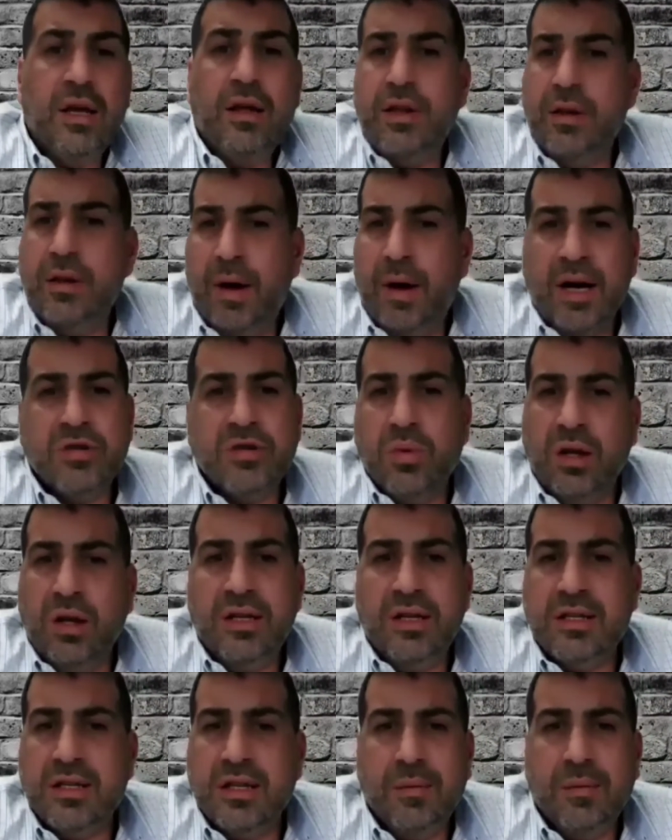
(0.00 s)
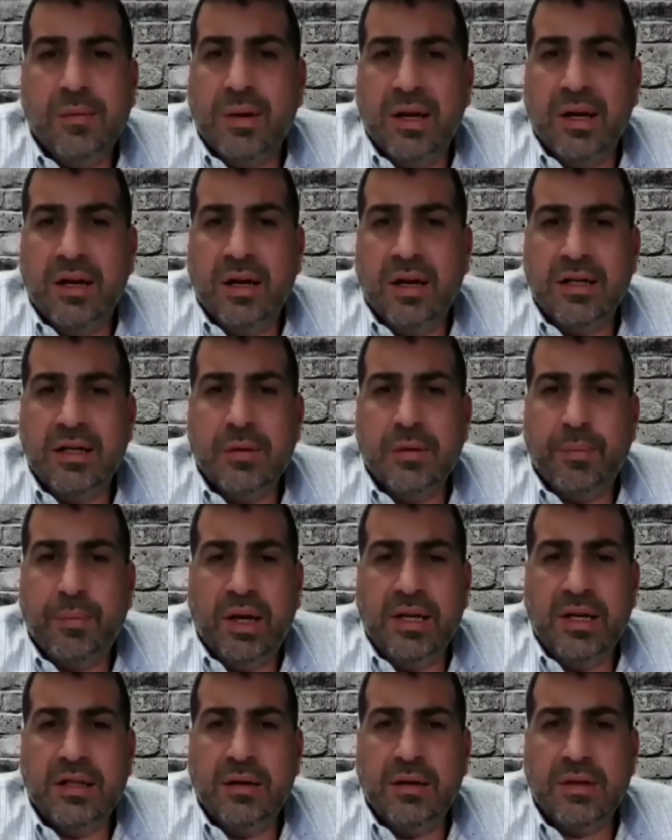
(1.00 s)
they might as well list a
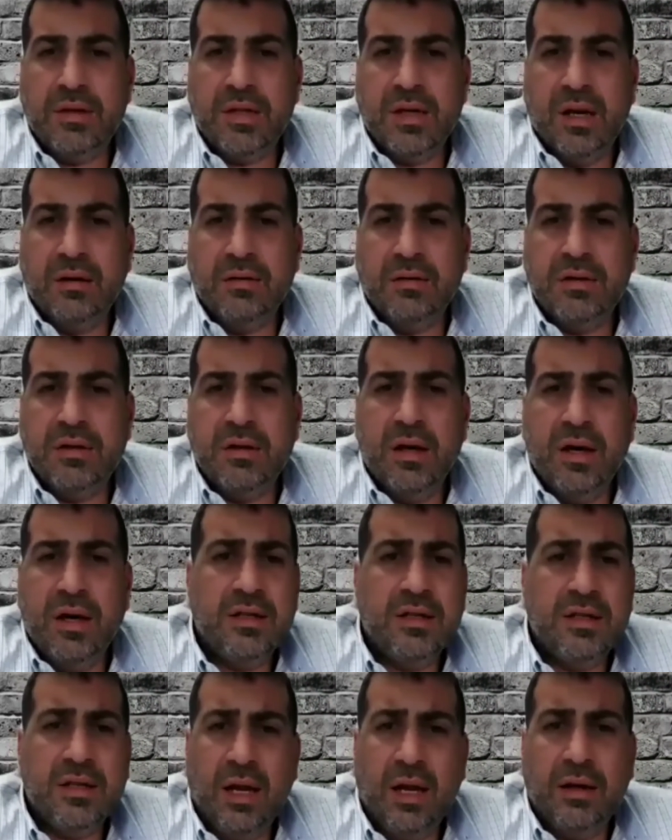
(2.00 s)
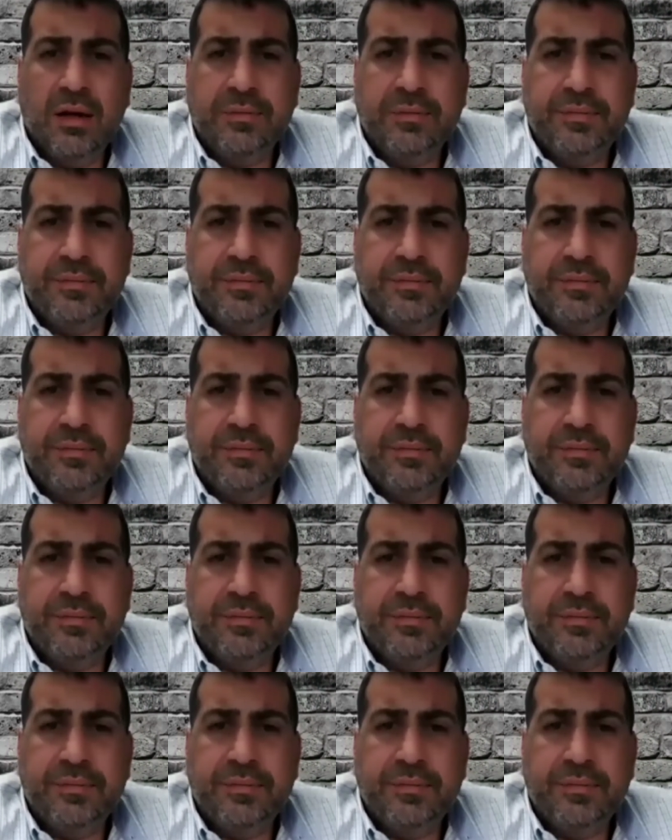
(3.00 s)
place themselves and sell it.